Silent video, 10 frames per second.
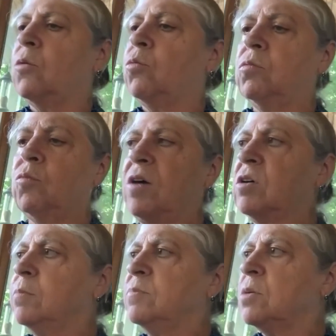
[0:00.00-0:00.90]

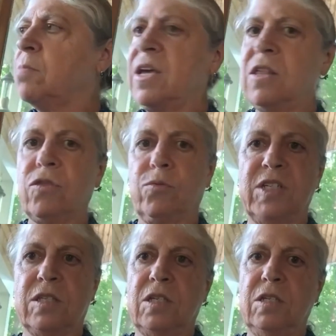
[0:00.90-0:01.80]
Welcome to my
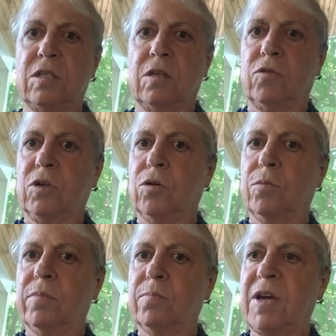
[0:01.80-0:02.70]
3-season
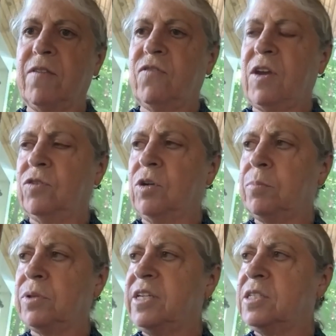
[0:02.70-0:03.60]
room, my favorite
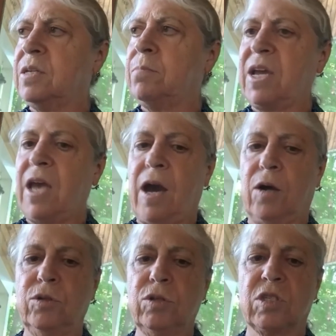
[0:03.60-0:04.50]
place in my
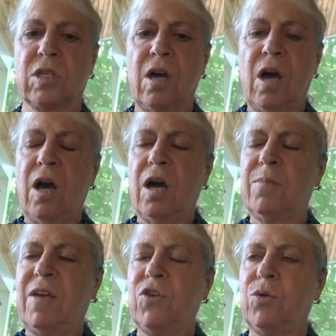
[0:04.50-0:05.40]
house.
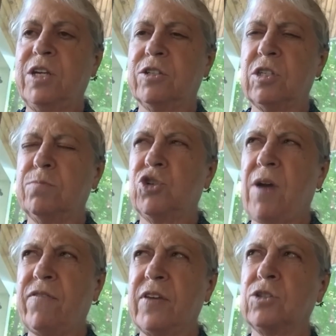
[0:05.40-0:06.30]
If you hear some
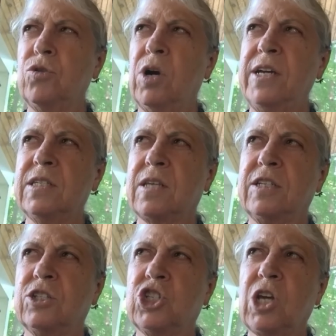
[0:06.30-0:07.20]
traffic noise,
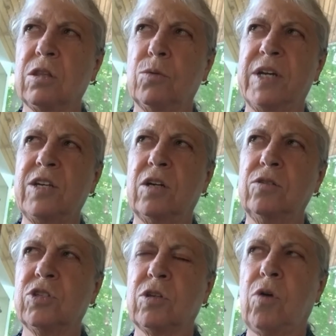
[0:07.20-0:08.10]
I shut the window,
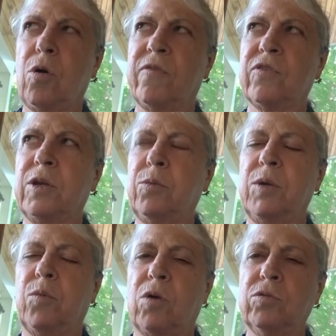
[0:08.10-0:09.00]
so hopefully
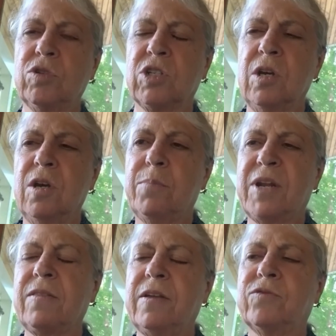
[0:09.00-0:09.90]
we won't, but
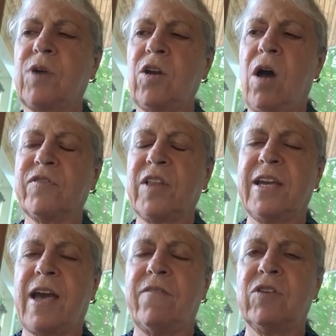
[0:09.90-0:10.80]
I live right off
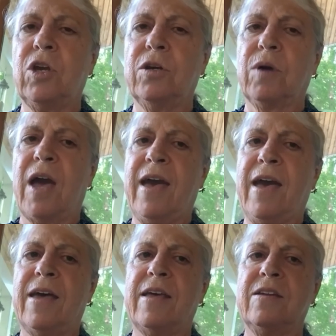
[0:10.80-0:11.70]
Lake Avenue,
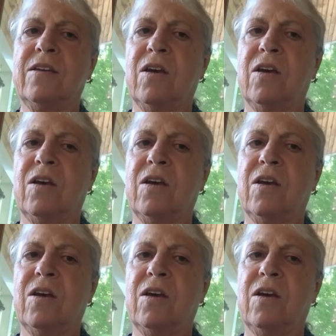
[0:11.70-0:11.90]
and